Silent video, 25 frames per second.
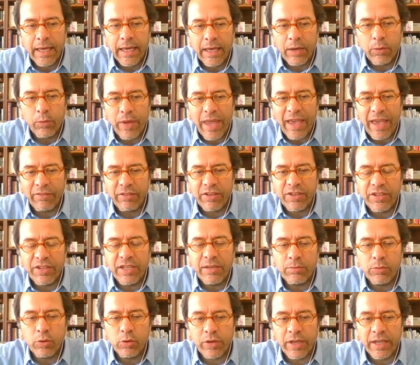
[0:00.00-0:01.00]
We have a
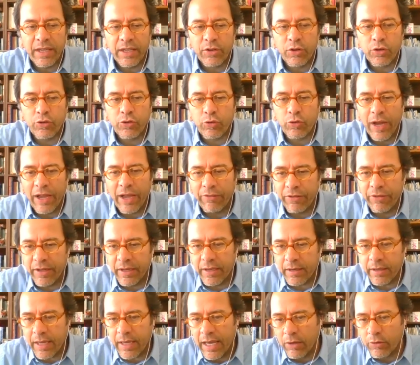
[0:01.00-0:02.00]
team looking into
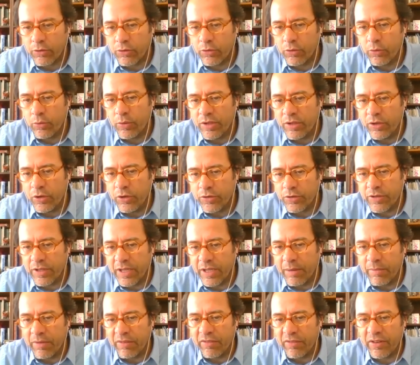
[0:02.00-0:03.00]
traffic, how to reduce the
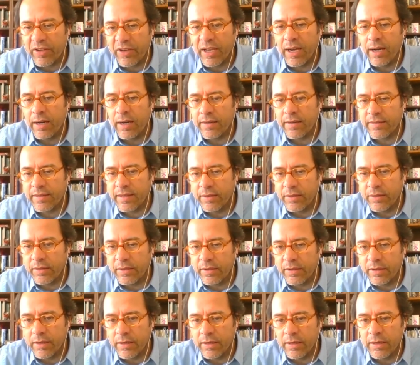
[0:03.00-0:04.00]
number of cars and
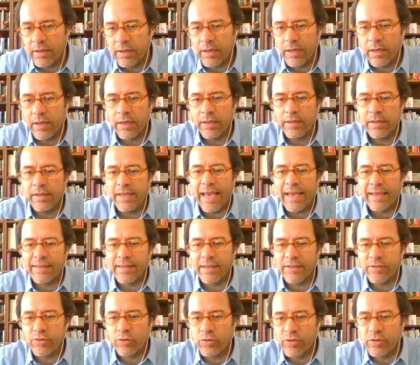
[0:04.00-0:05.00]
the
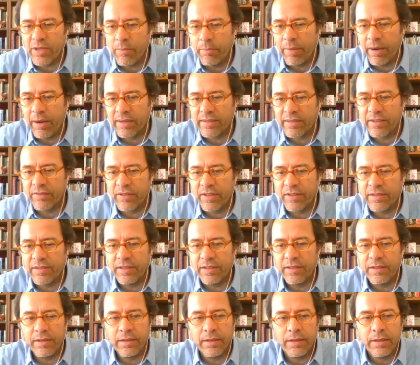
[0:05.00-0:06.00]
access to some parts of the
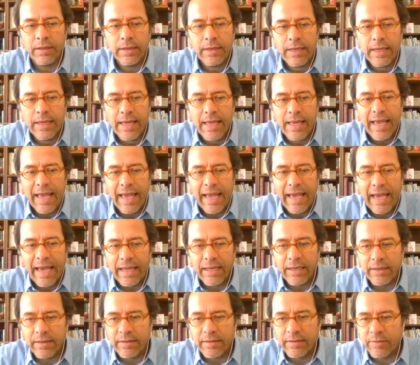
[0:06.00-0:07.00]
city,
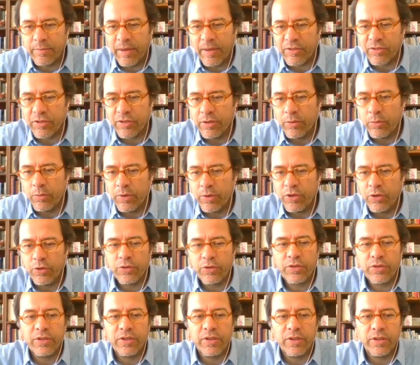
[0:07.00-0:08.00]
and especially
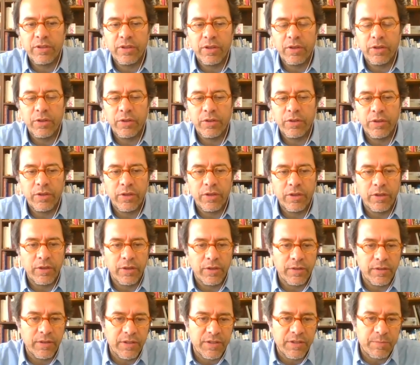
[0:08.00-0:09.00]
reduce
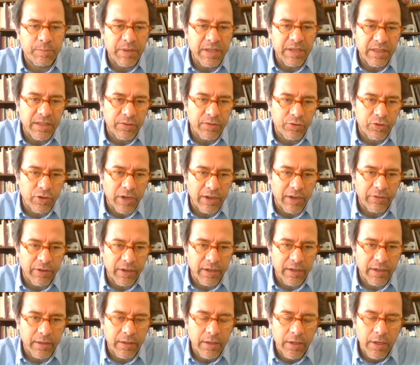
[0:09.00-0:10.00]
the speed of
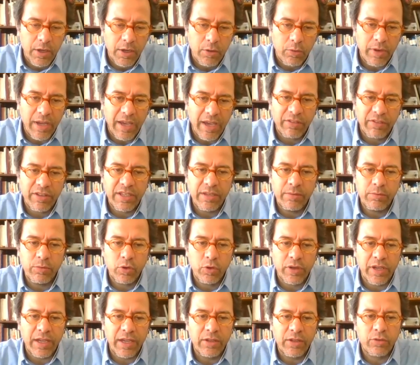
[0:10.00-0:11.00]
traffic. We have a team
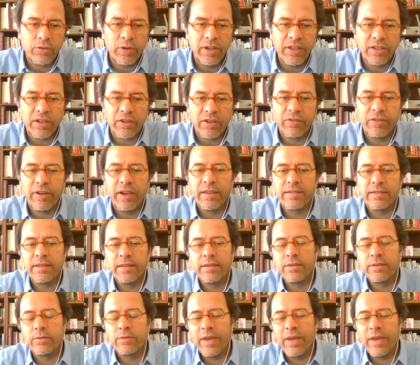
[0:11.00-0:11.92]
looking into interfaces.